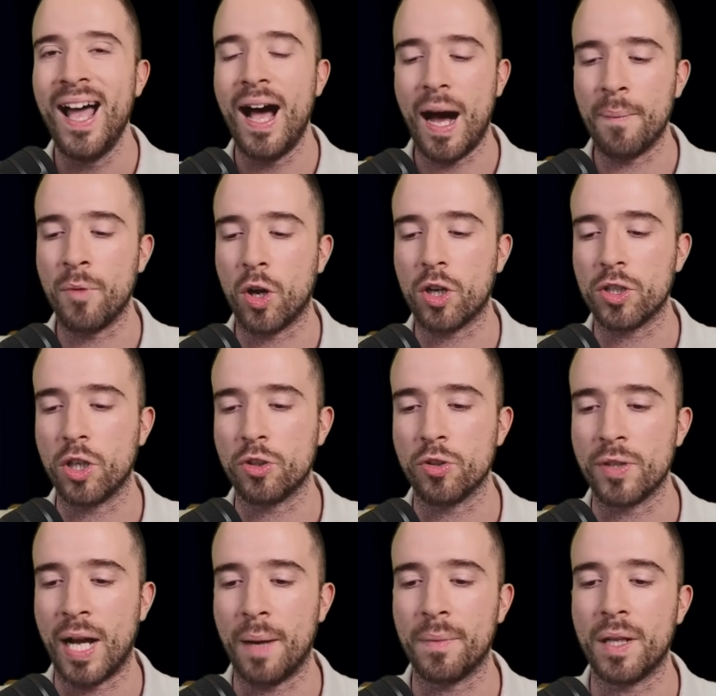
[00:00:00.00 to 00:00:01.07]
I'm not going to do
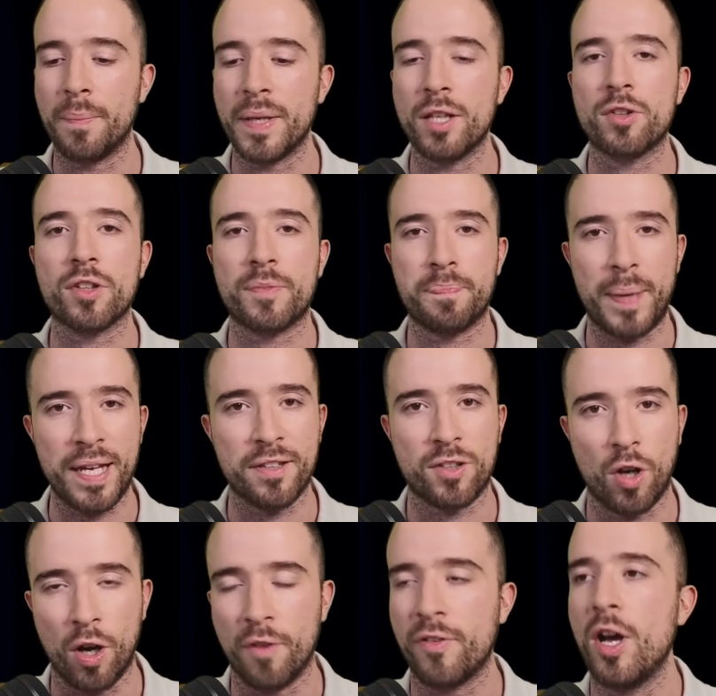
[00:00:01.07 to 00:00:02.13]
that. I'm going to be just based
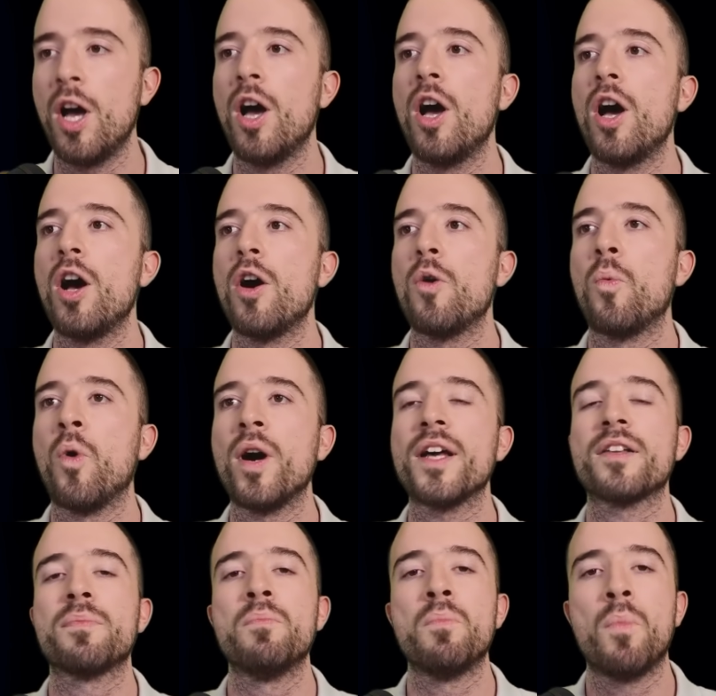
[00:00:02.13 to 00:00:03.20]
off what
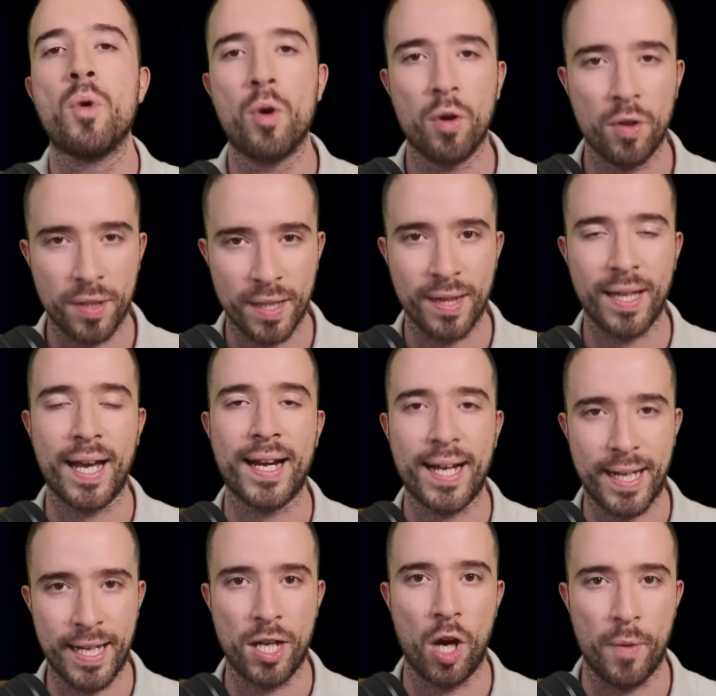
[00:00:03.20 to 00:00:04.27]
is more than
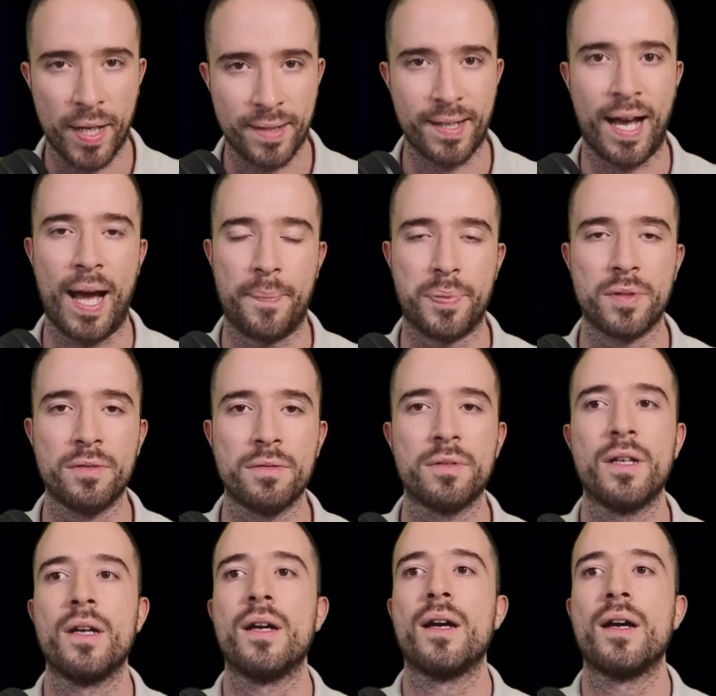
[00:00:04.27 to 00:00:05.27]
likely going to happen,